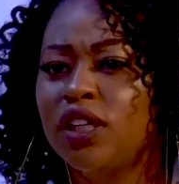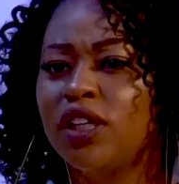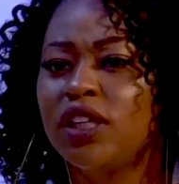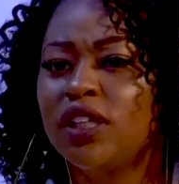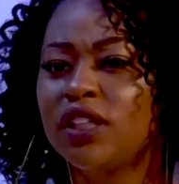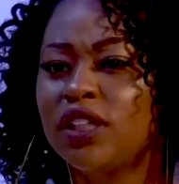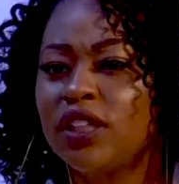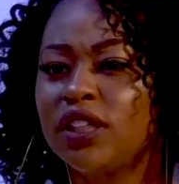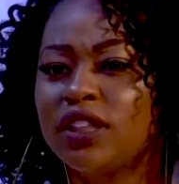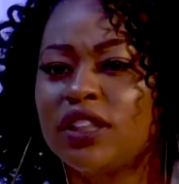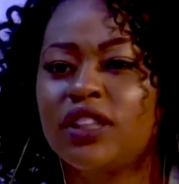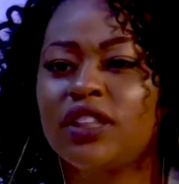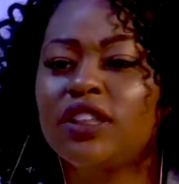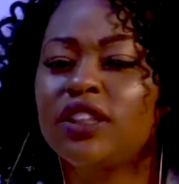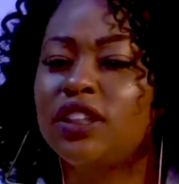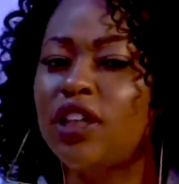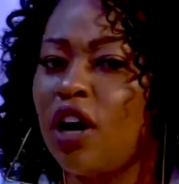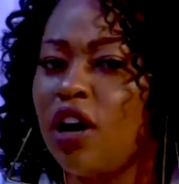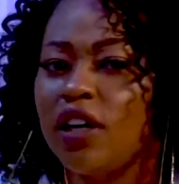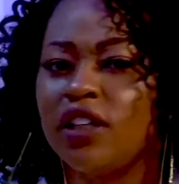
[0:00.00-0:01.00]
Okay.
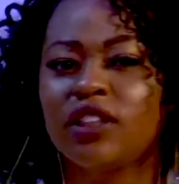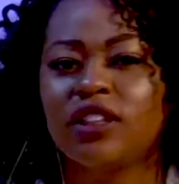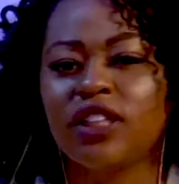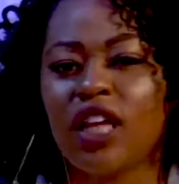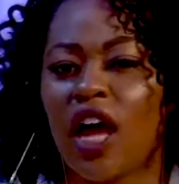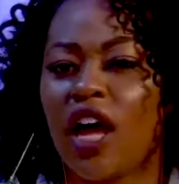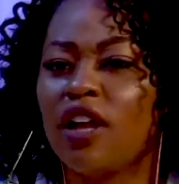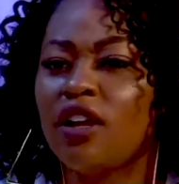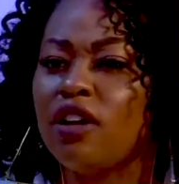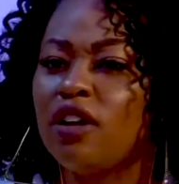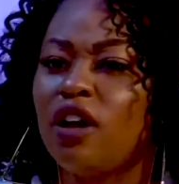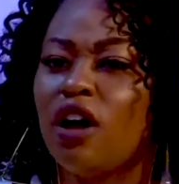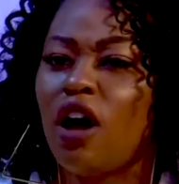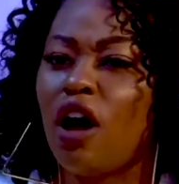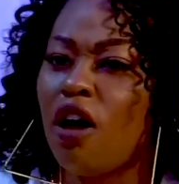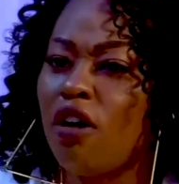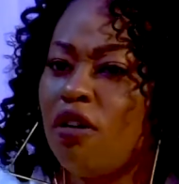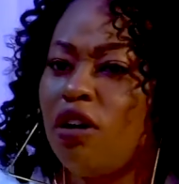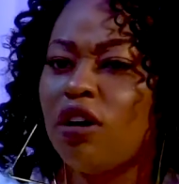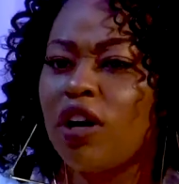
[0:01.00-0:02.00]
So it's like
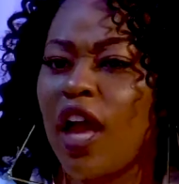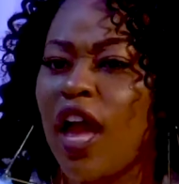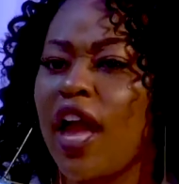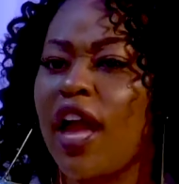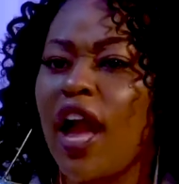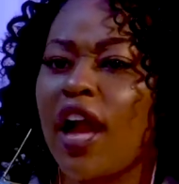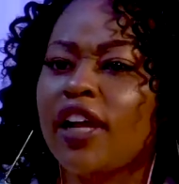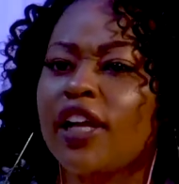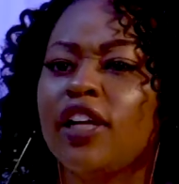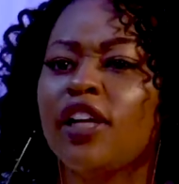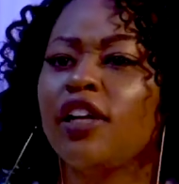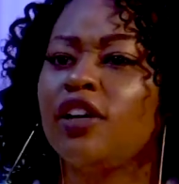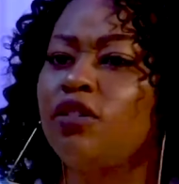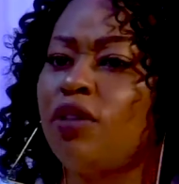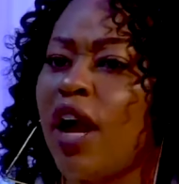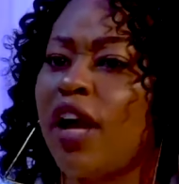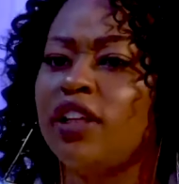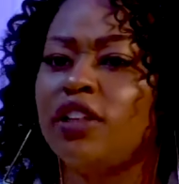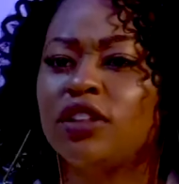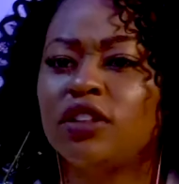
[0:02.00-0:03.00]
oh, okay, I could get
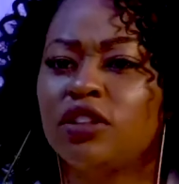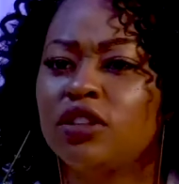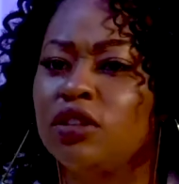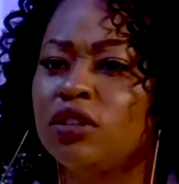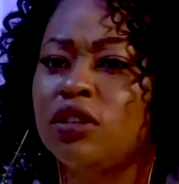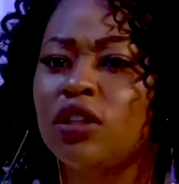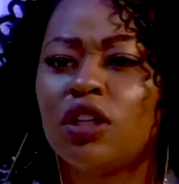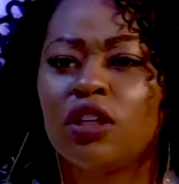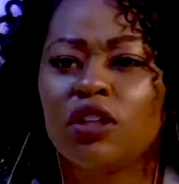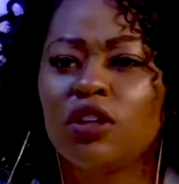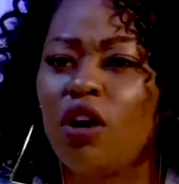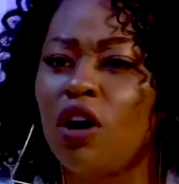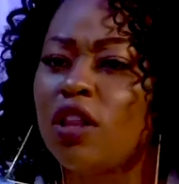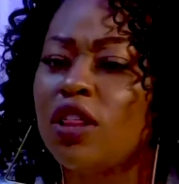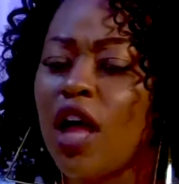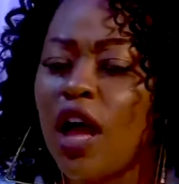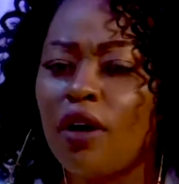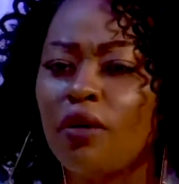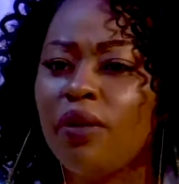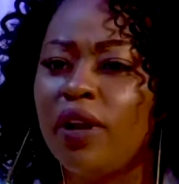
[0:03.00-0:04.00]
Greg to go
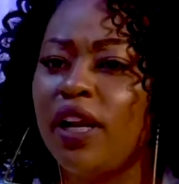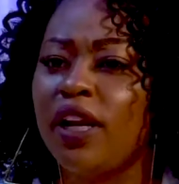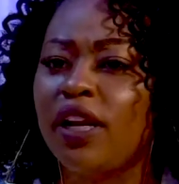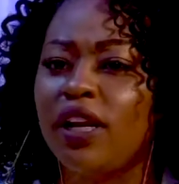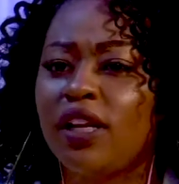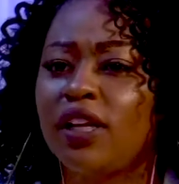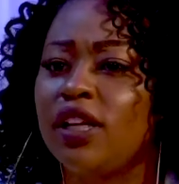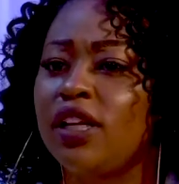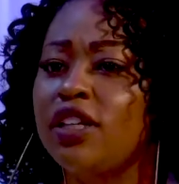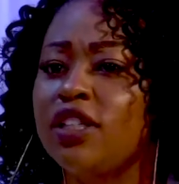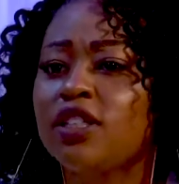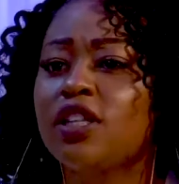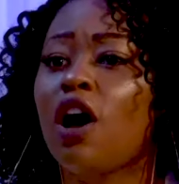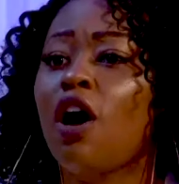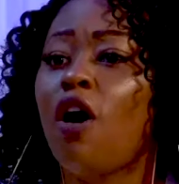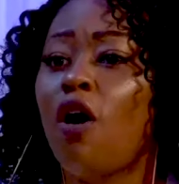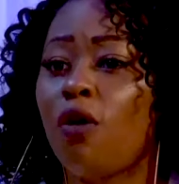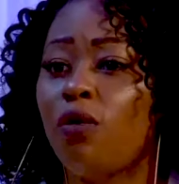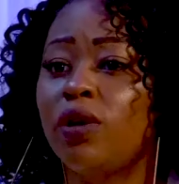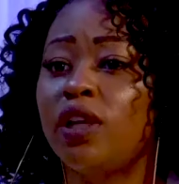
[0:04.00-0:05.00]
along with it. And he's the
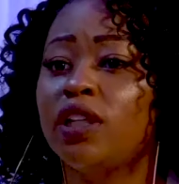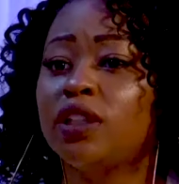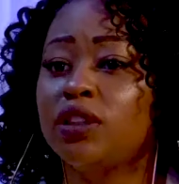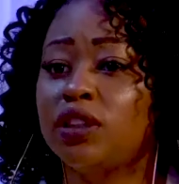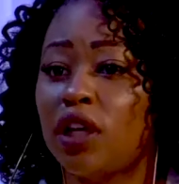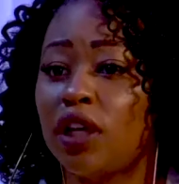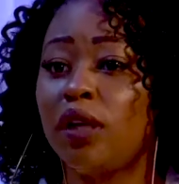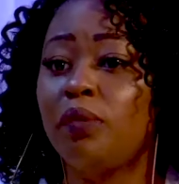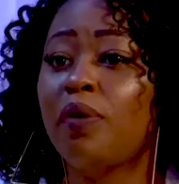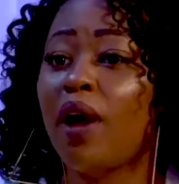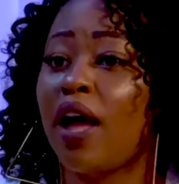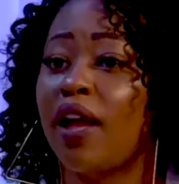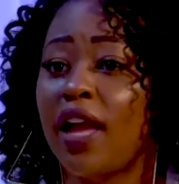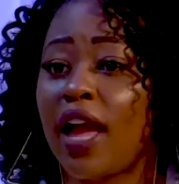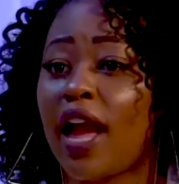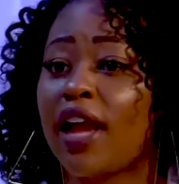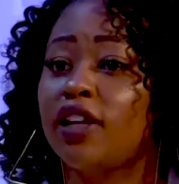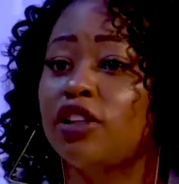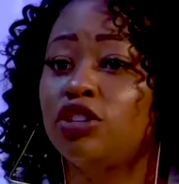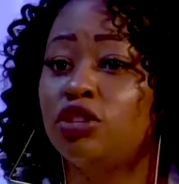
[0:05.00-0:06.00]
oldest, so he probably
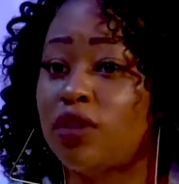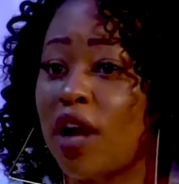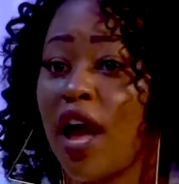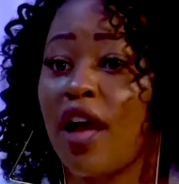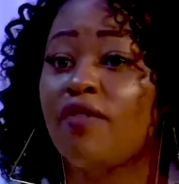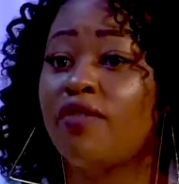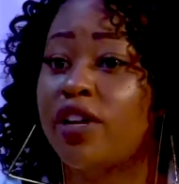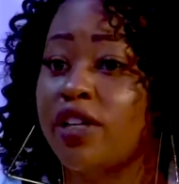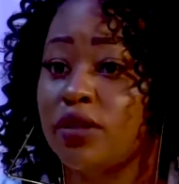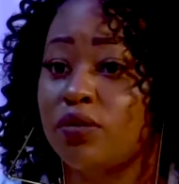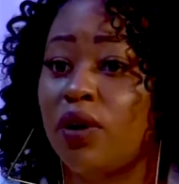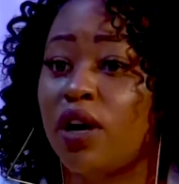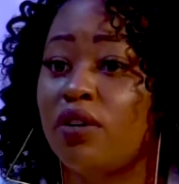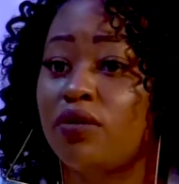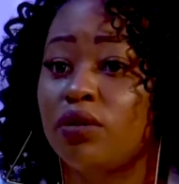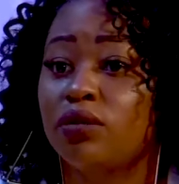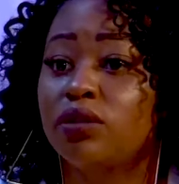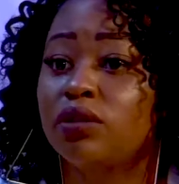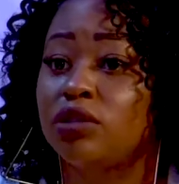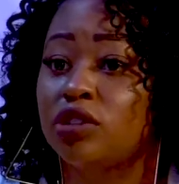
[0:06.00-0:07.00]
had to drive us
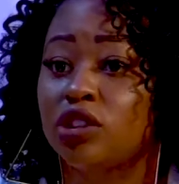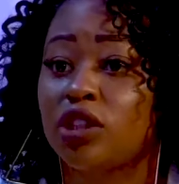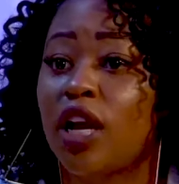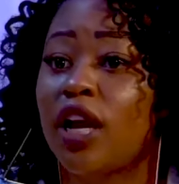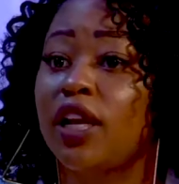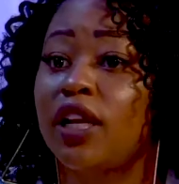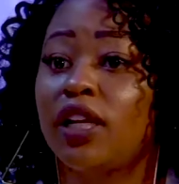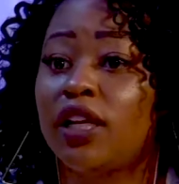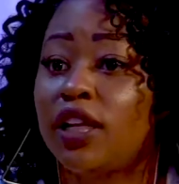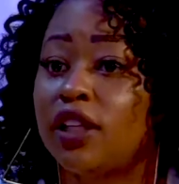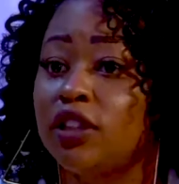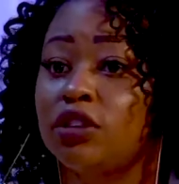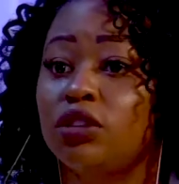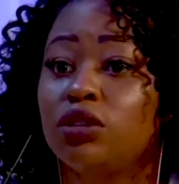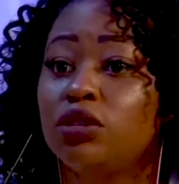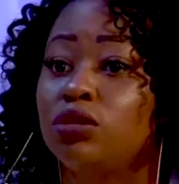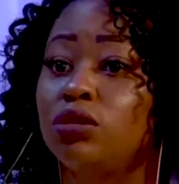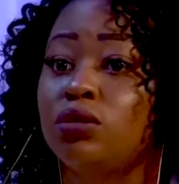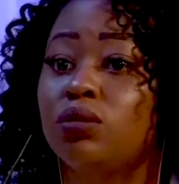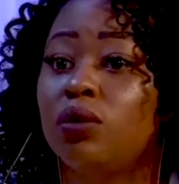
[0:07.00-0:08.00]
wherever we were trying to get
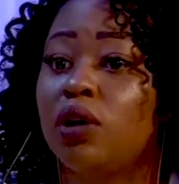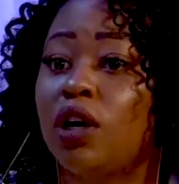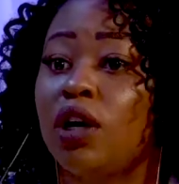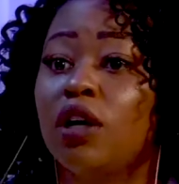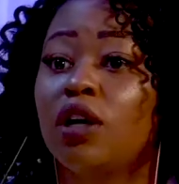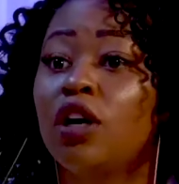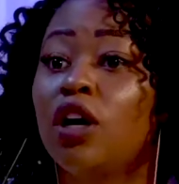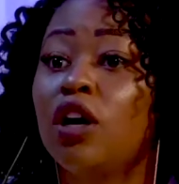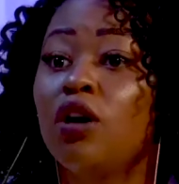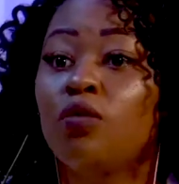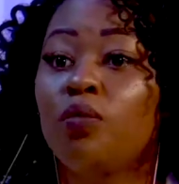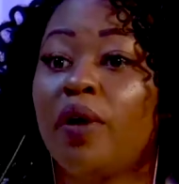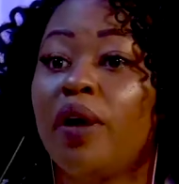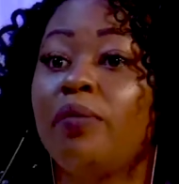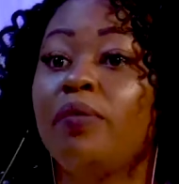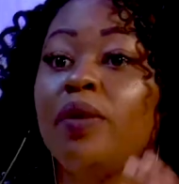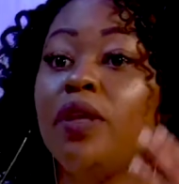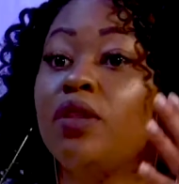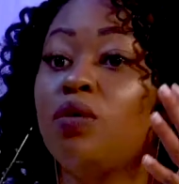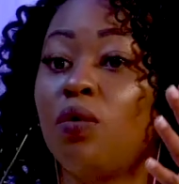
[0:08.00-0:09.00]
to, or
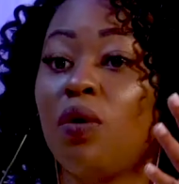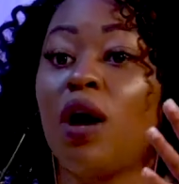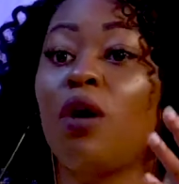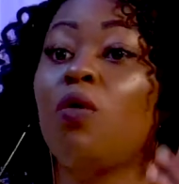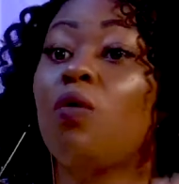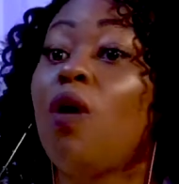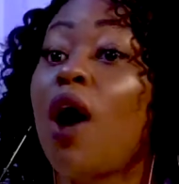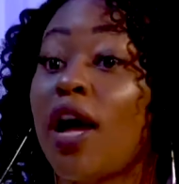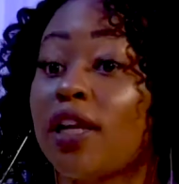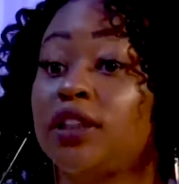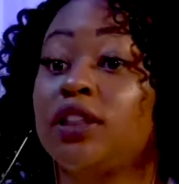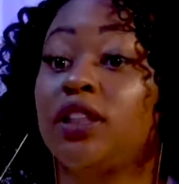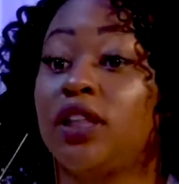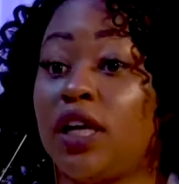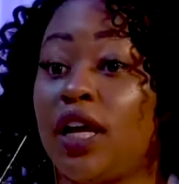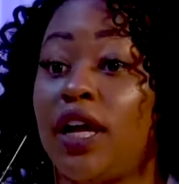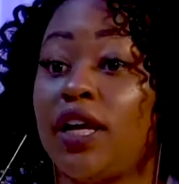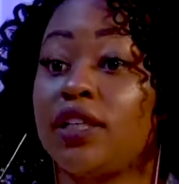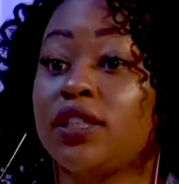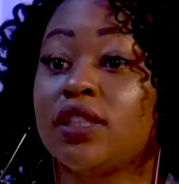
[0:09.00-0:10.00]
but be the one watching
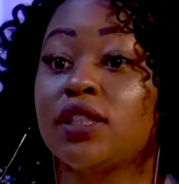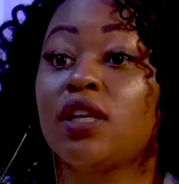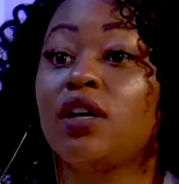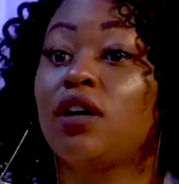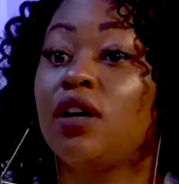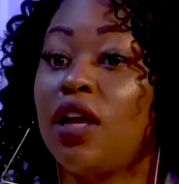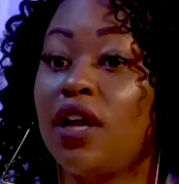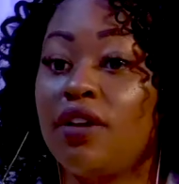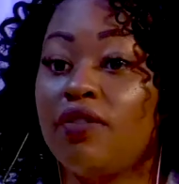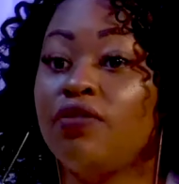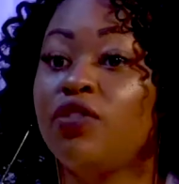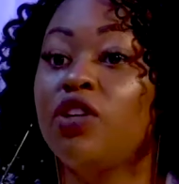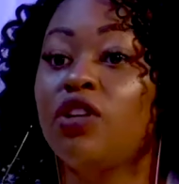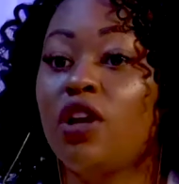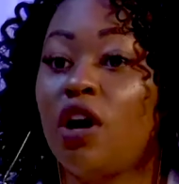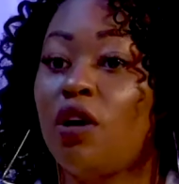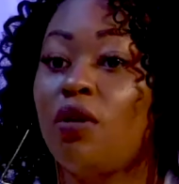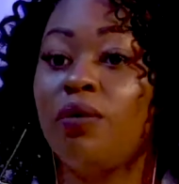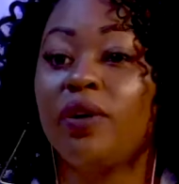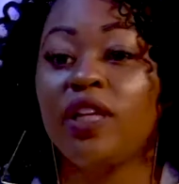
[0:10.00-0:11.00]
us right, if you
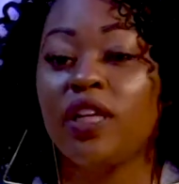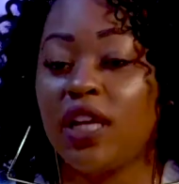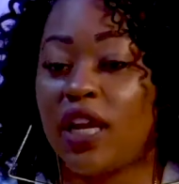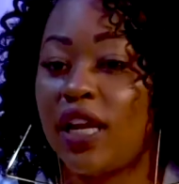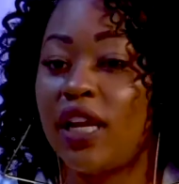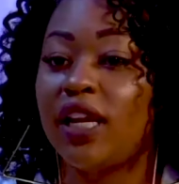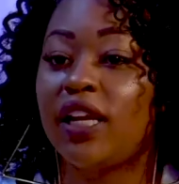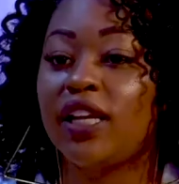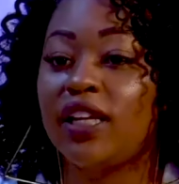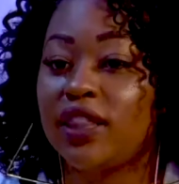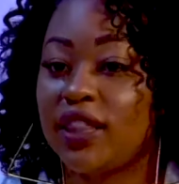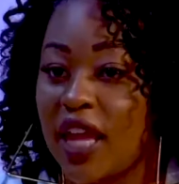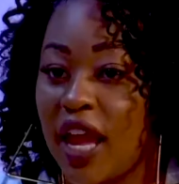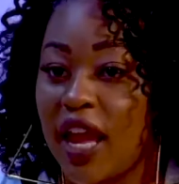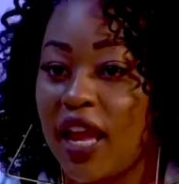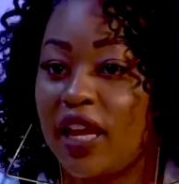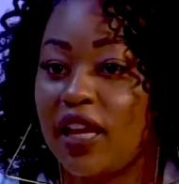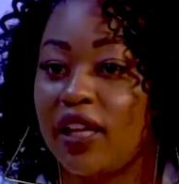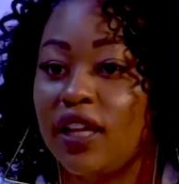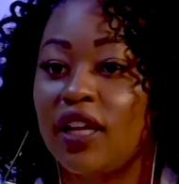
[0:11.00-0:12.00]
know we right. did
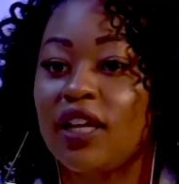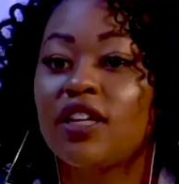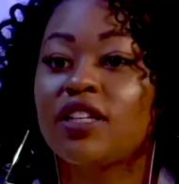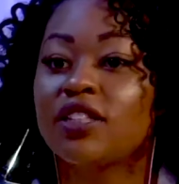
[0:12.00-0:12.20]
anything.